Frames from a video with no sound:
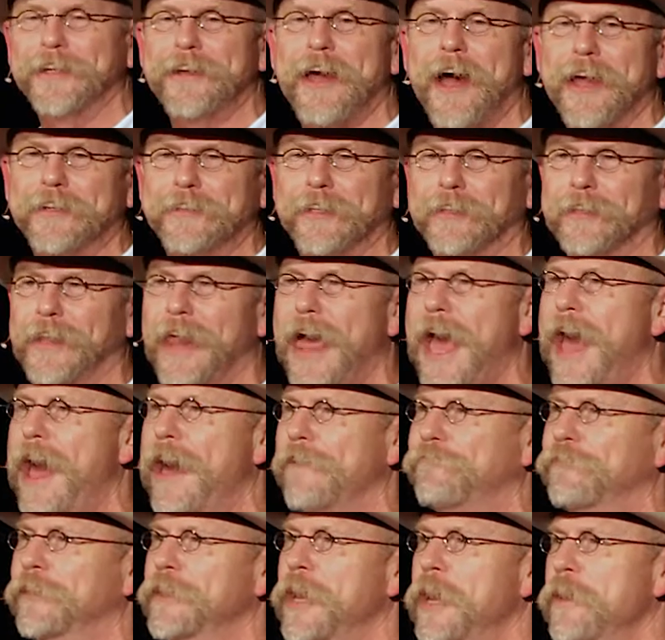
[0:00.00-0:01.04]
not to laugh
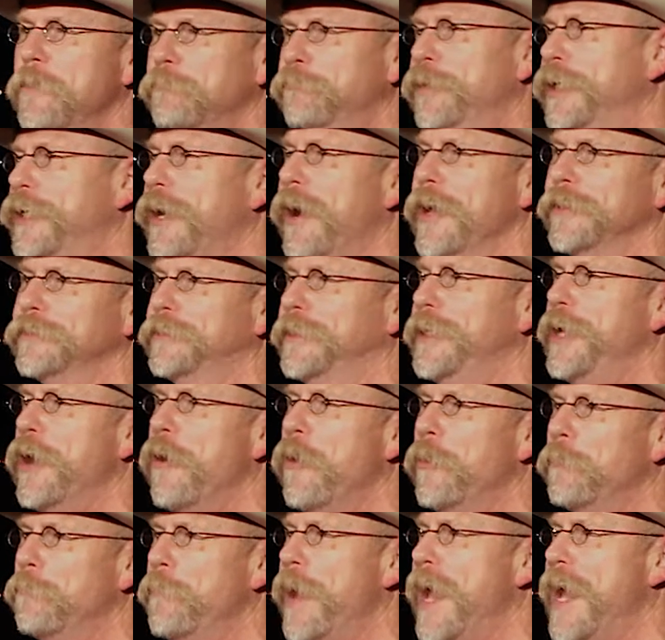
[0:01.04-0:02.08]
because the
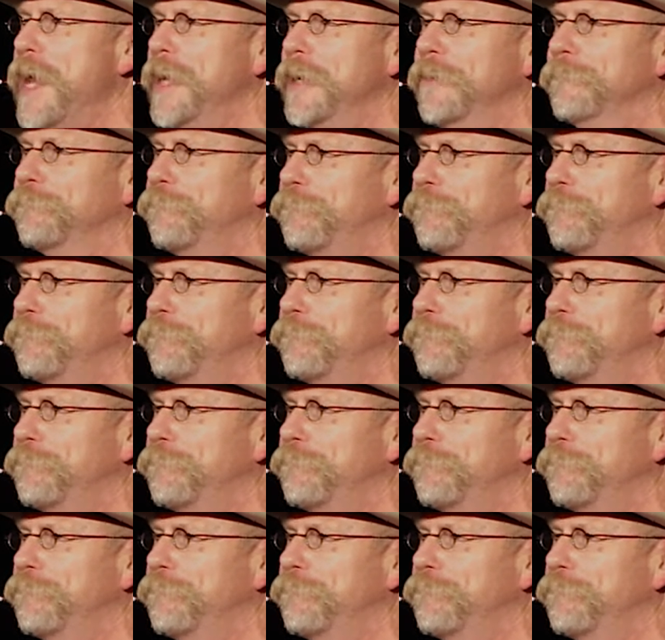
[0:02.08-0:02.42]
old man in